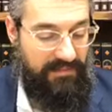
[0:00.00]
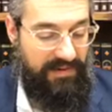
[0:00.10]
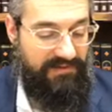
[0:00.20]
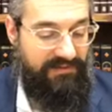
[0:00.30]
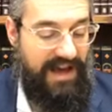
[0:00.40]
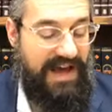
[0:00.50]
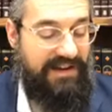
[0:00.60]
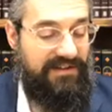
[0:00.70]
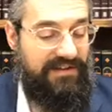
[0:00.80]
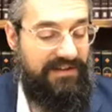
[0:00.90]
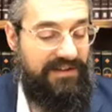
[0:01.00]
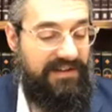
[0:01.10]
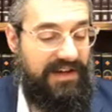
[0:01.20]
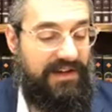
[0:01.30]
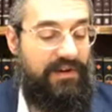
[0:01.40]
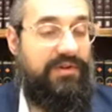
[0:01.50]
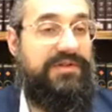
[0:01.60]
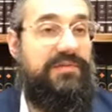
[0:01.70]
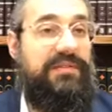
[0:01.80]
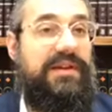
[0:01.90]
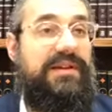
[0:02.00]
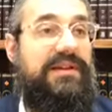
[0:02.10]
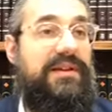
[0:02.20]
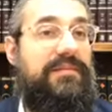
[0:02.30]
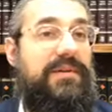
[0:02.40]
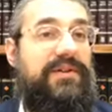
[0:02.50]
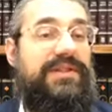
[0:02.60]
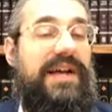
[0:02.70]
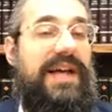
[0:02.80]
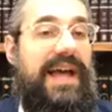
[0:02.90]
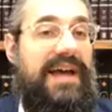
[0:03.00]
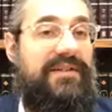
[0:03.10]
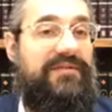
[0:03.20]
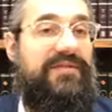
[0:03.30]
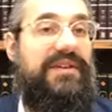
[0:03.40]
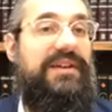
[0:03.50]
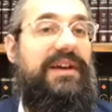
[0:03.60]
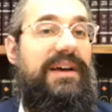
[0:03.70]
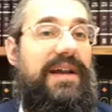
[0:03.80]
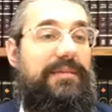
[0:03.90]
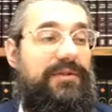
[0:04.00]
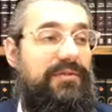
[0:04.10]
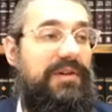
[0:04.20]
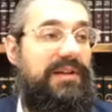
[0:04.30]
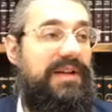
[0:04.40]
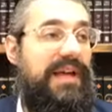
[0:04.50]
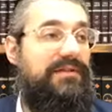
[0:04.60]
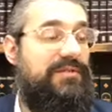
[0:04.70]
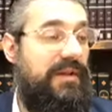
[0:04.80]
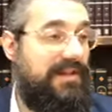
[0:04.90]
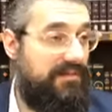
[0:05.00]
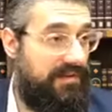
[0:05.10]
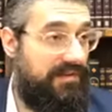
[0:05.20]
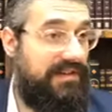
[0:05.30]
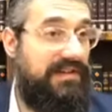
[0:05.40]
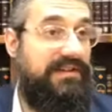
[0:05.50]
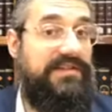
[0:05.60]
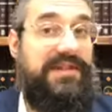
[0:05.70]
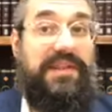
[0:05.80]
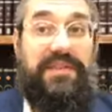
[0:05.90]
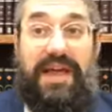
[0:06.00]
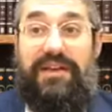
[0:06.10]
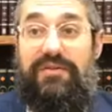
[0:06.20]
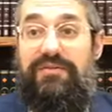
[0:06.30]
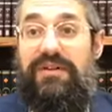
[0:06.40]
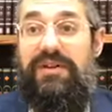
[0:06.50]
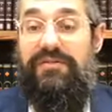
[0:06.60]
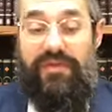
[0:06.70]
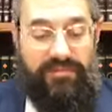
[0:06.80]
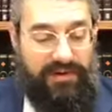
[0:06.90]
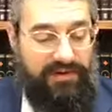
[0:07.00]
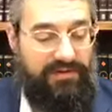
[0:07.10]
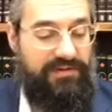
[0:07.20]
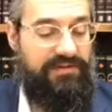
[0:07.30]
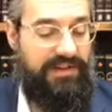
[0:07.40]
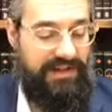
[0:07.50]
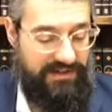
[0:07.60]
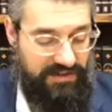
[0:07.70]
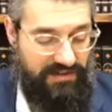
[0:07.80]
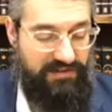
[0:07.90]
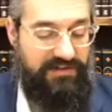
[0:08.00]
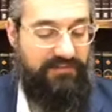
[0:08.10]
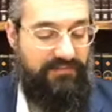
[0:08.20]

but in fact, it could also be because I have an opportunity and a responsibility to say thank you for a miracle that has occurred.